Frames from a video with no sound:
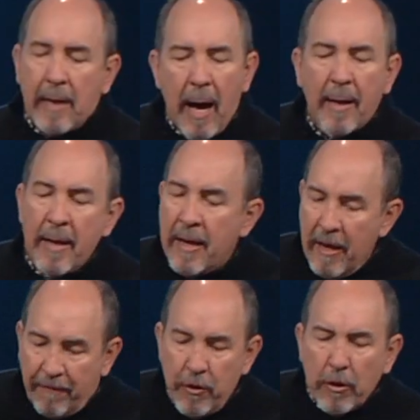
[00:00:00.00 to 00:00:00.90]
God,
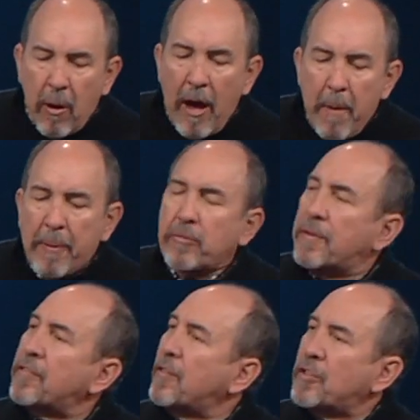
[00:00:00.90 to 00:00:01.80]
if you don't help us with
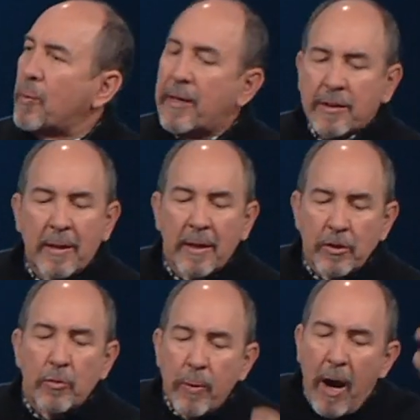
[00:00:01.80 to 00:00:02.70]
this situation,
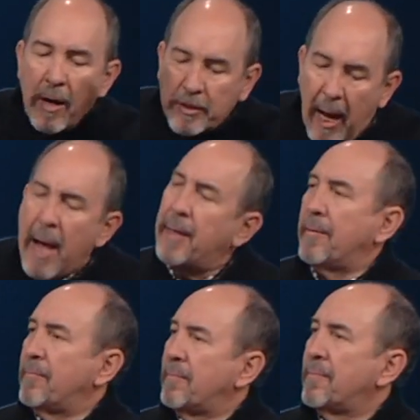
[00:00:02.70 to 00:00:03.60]
dude, we are done.
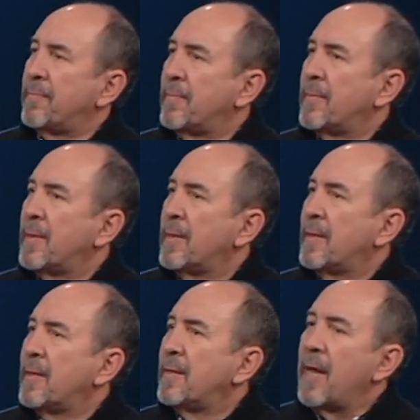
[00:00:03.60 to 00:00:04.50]

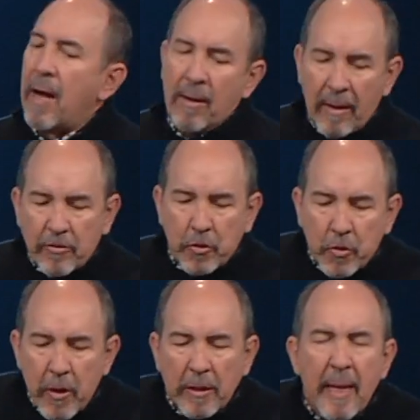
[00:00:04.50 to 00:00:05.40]
Now, let's
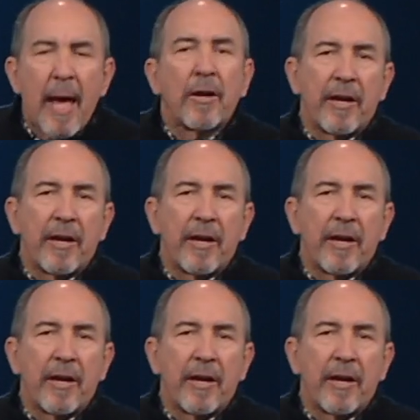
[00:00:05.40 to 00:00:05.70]
drill down